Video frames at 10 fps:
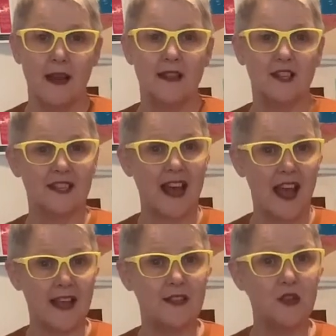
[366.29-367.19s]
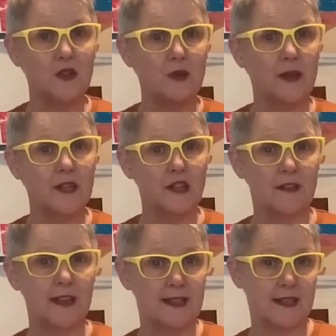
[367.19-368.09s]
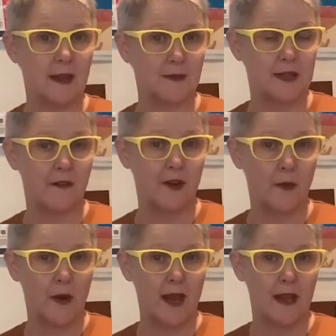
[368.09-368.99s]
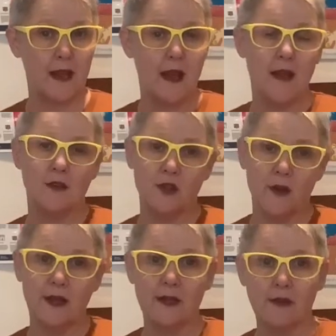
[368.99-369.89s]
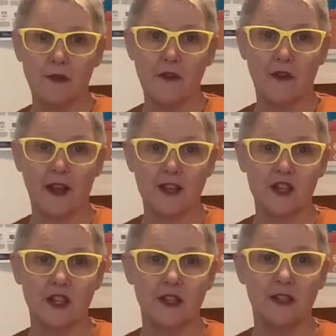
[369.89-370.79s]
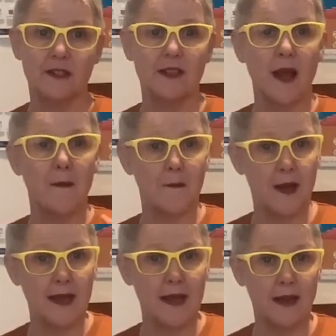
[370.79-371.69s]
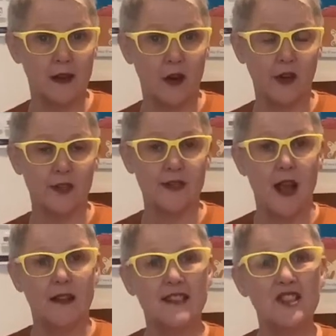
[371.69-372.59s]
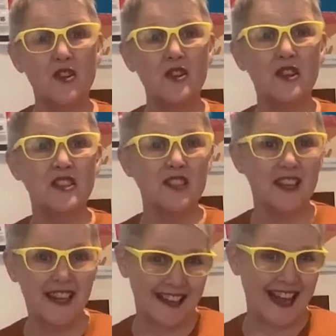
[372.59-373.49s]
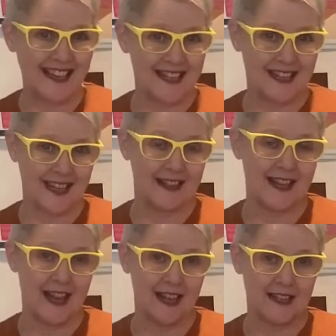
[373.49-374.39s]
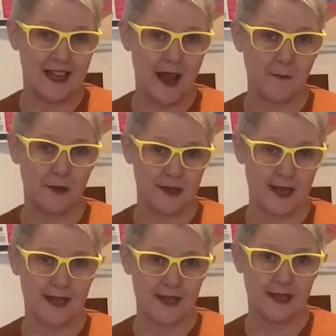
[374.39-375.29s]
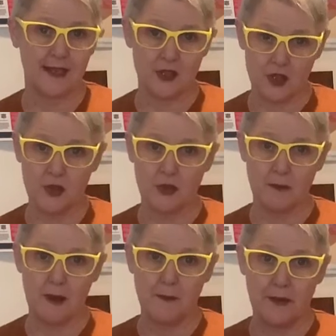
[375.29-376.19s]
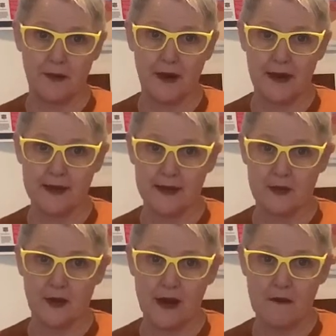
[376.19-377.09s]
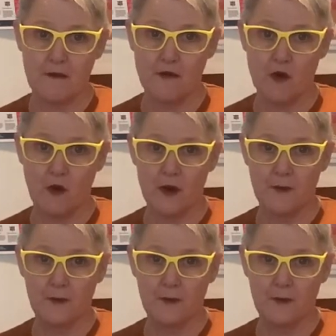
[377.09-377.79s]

Just as you do each of these steps every week, doing the little reflections, making notes, so you can just collate it at the end and present it. It should be pretty straightforward.